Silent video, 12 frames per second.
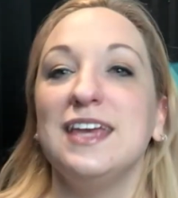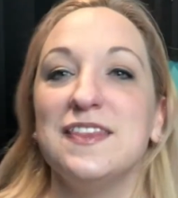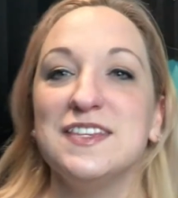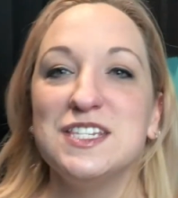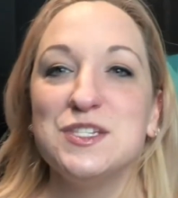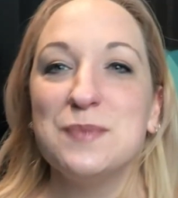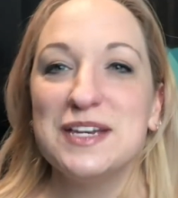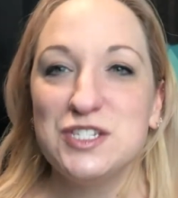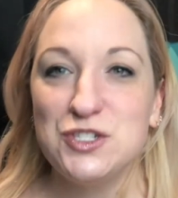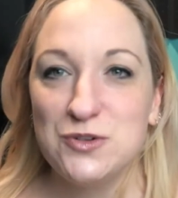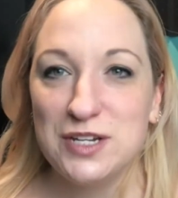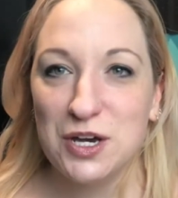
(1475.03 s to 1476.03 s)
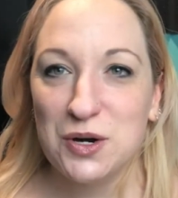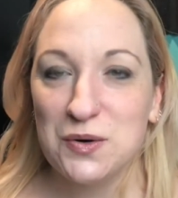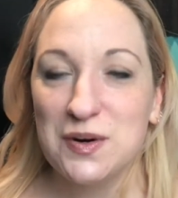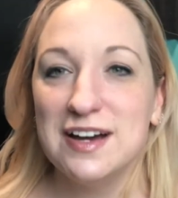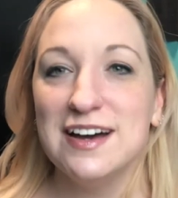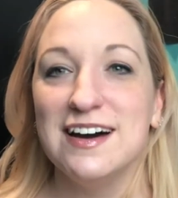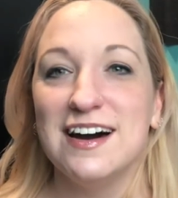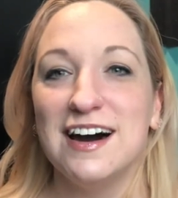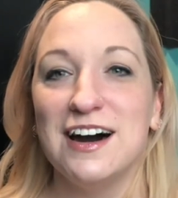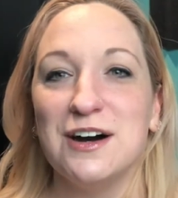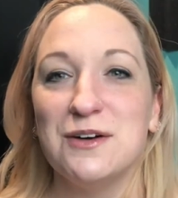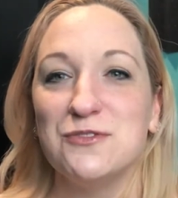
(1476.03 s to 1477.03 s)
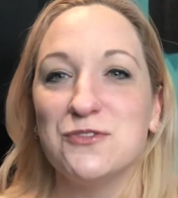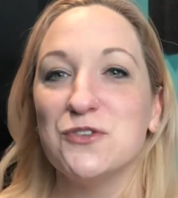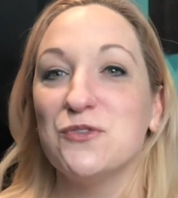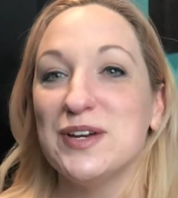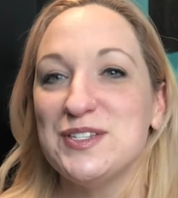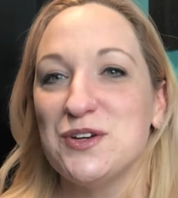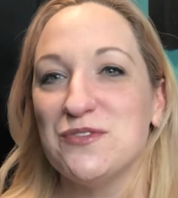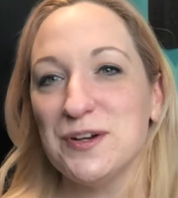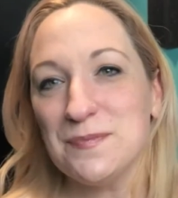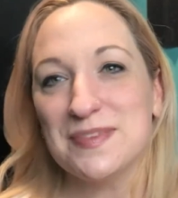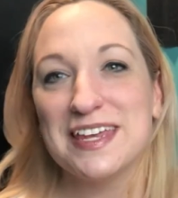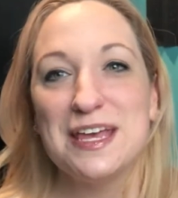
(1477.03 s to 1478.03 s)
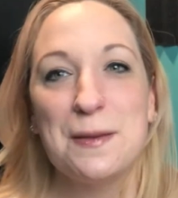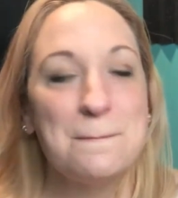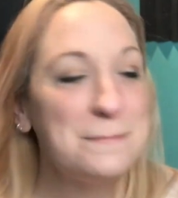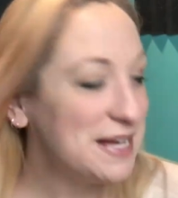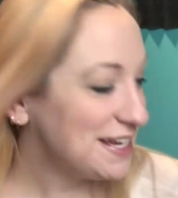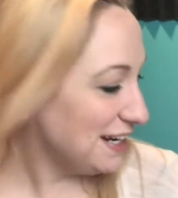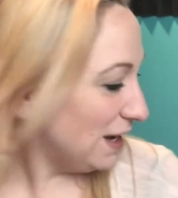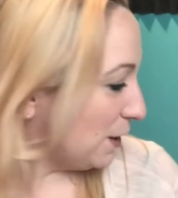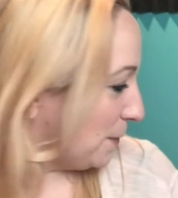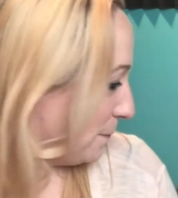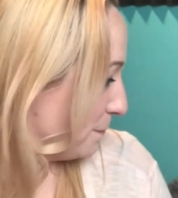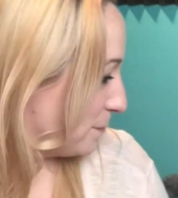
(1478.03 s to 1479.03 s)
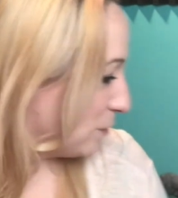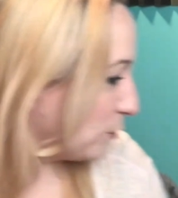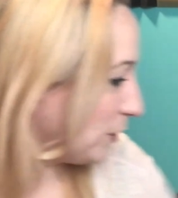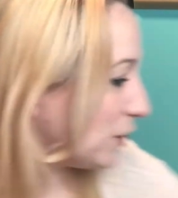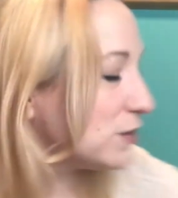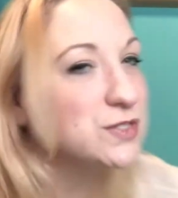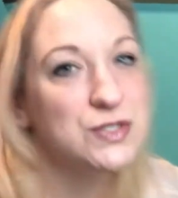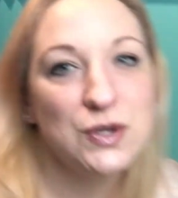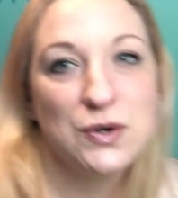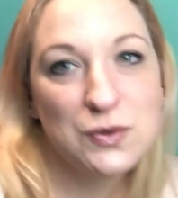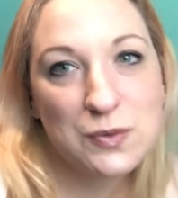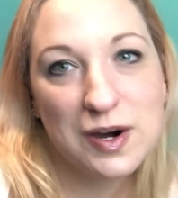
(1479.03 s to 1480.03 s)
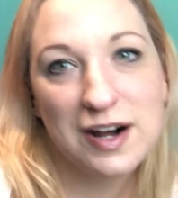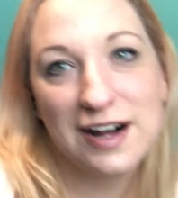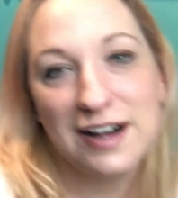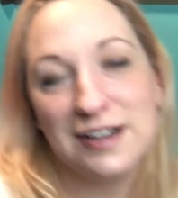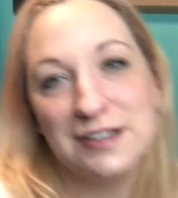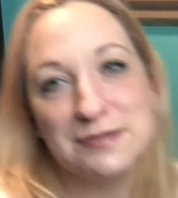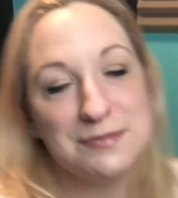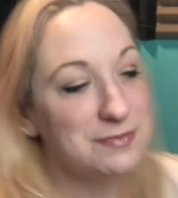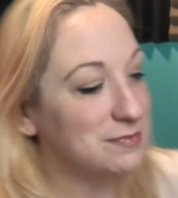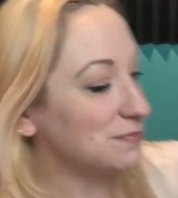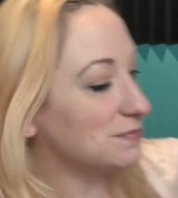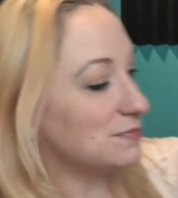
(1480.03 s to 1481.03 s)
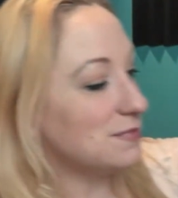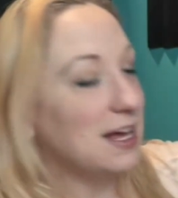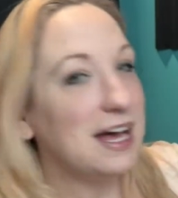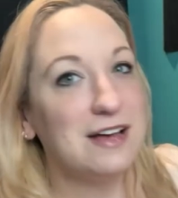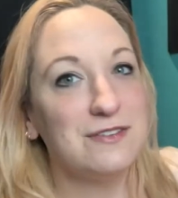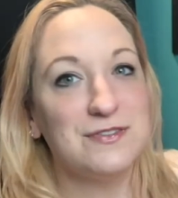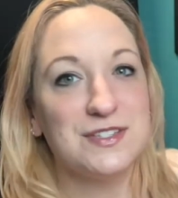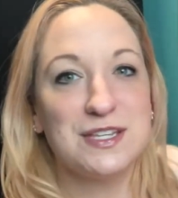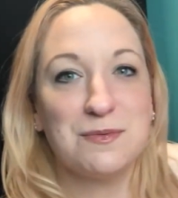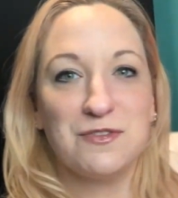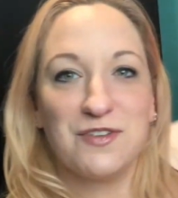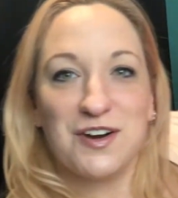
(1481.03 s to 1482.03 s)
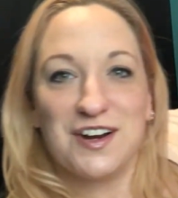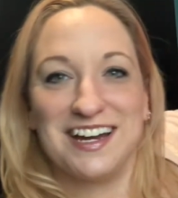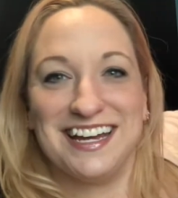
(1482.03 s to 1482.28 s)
this is my studio uh for voiceover but um we also um have some of our